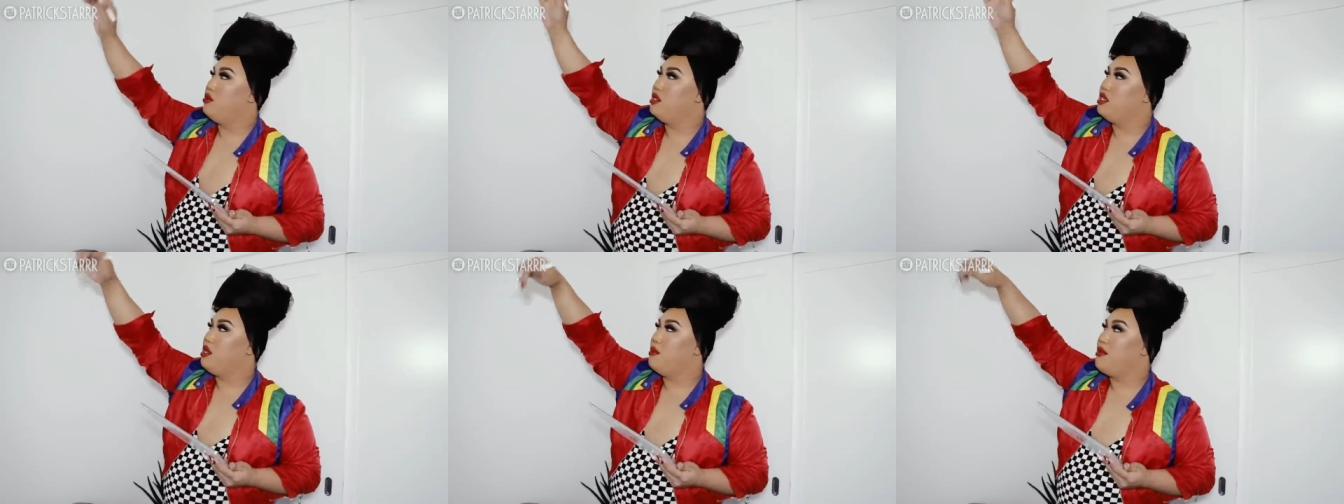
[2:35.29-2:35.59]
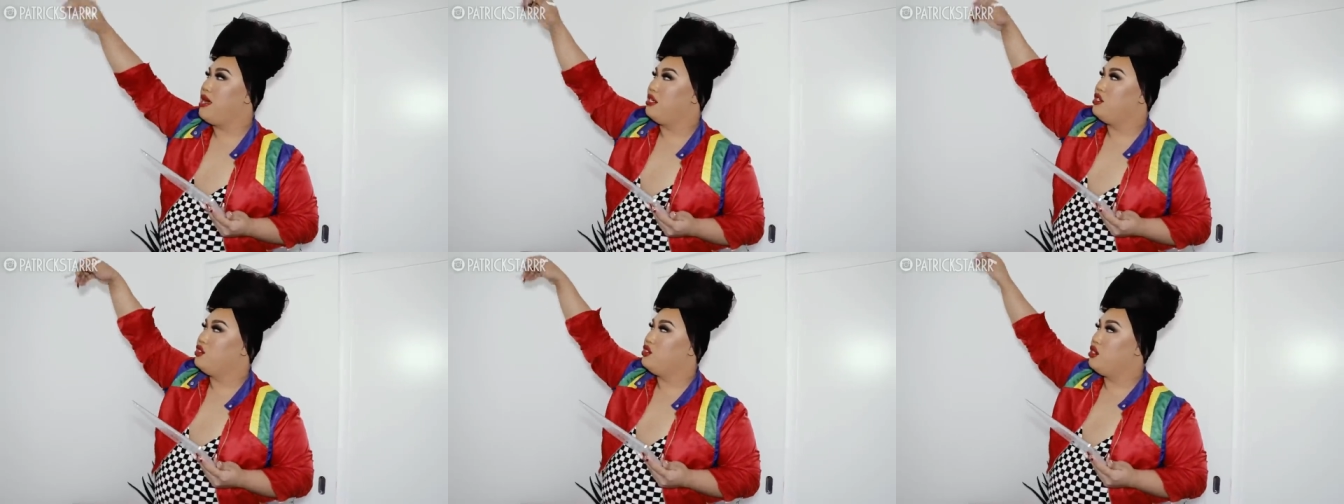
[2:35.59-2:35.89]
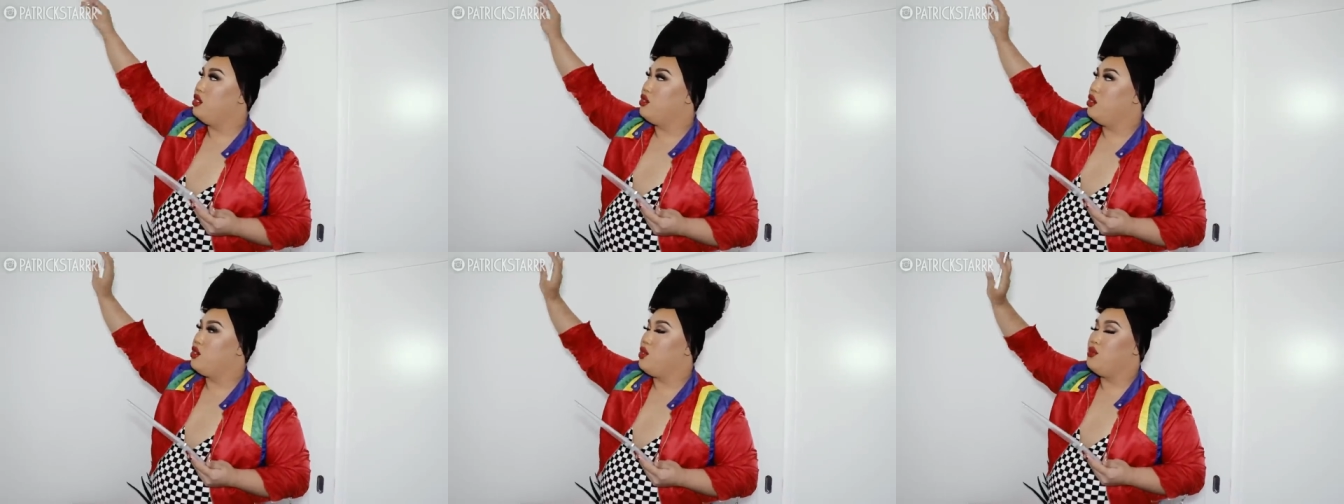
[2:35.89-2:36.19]
put the Patrick
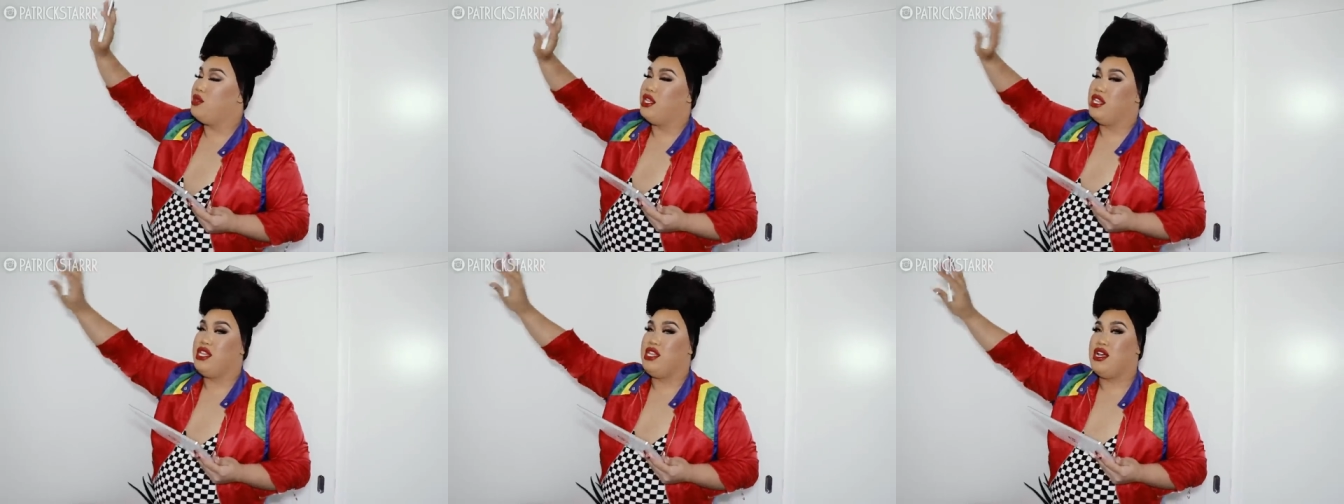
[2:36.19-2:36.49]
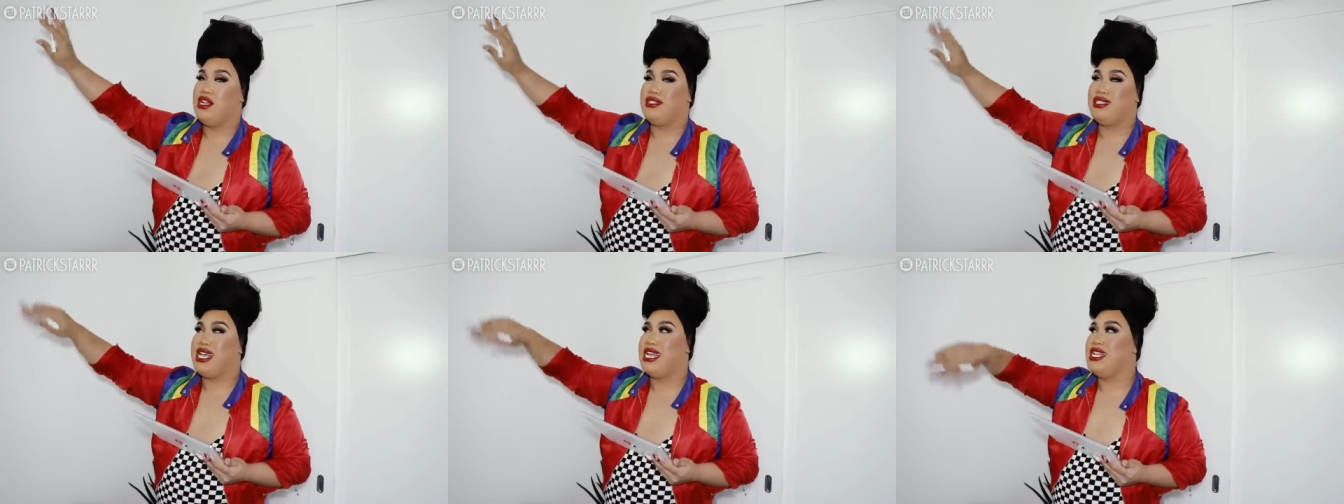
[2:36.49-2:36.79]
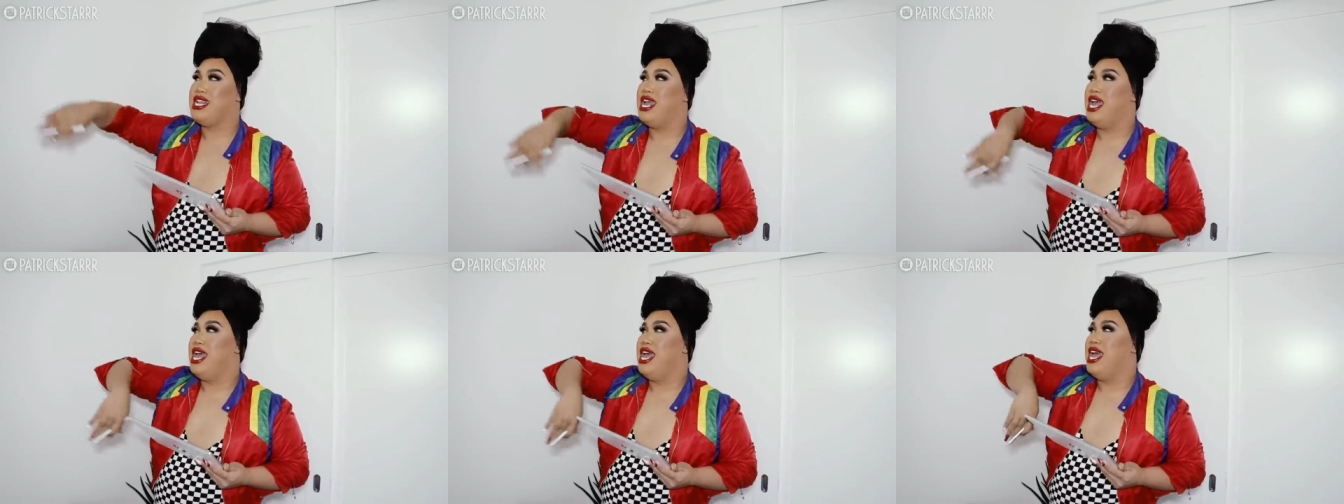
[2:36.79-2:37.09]
Star logo with the neon
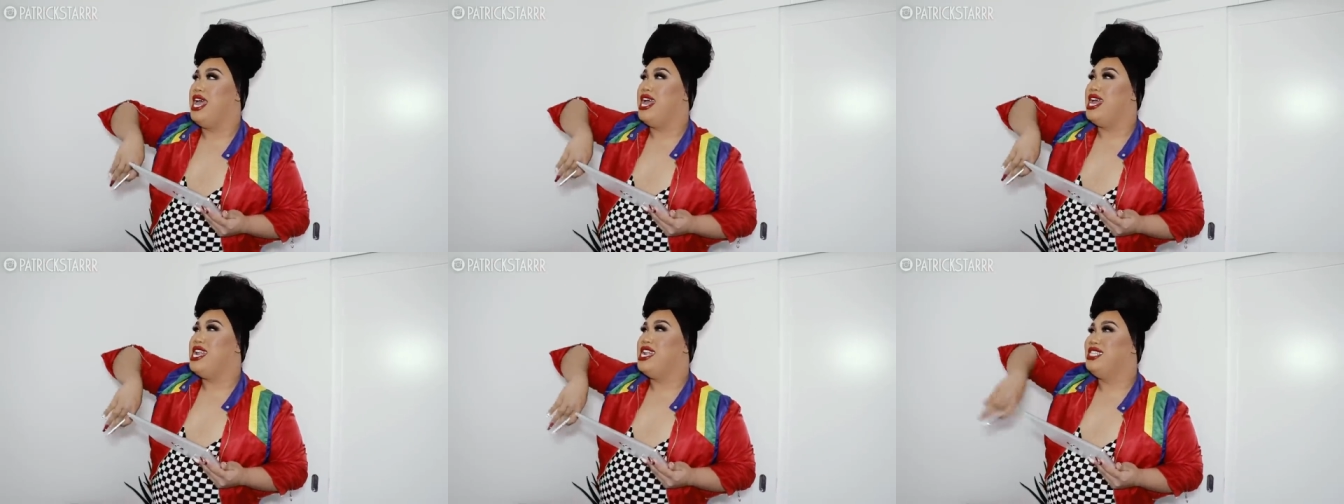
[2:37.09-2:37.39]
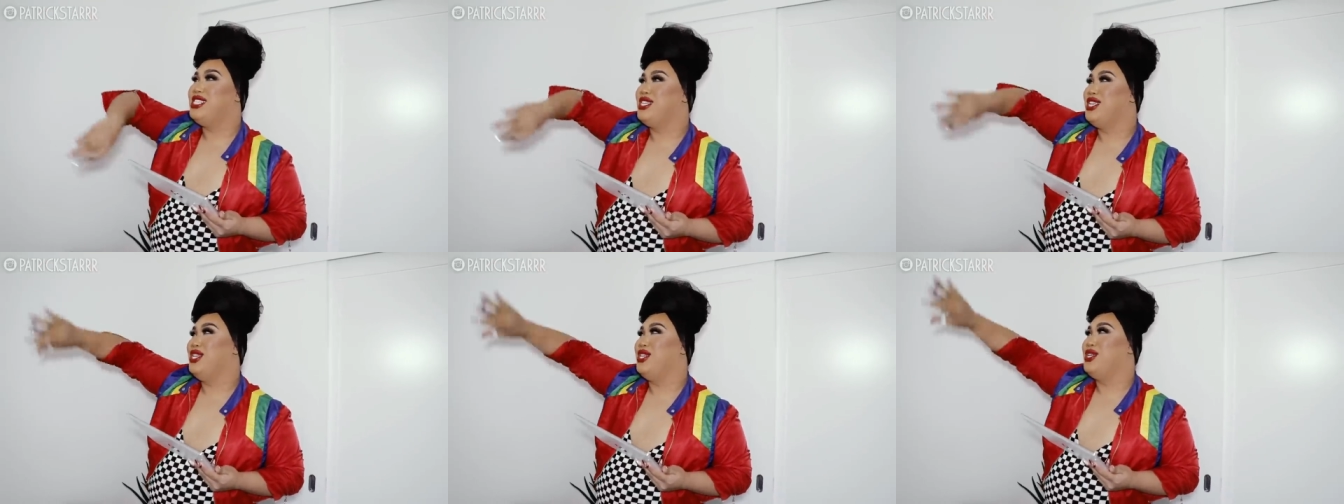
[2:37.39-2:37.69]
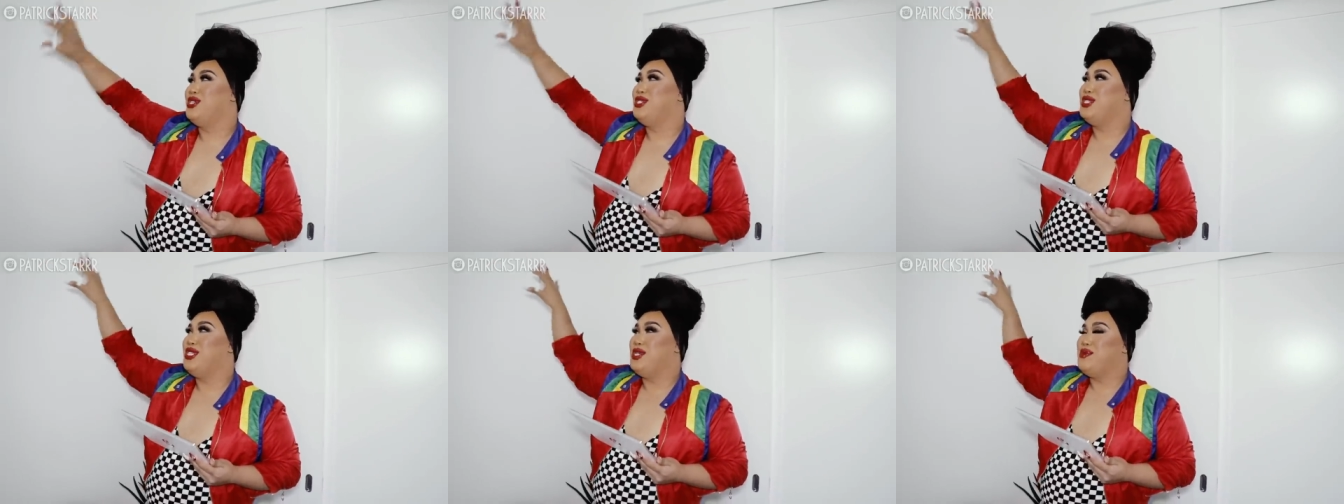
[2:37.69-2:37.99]
sign, and it's gonna
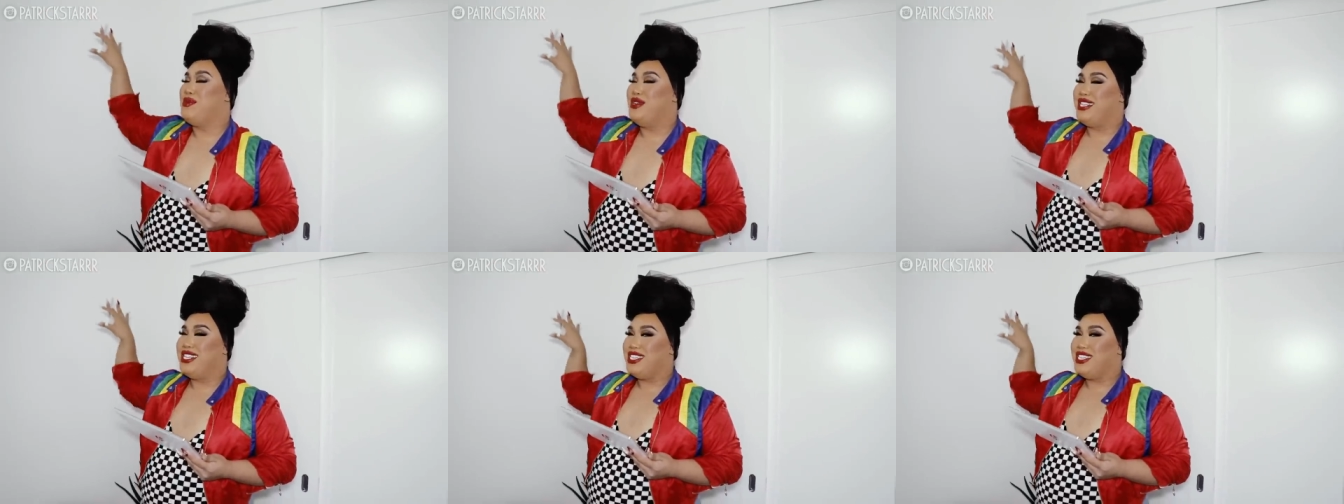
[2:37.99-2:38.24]
look super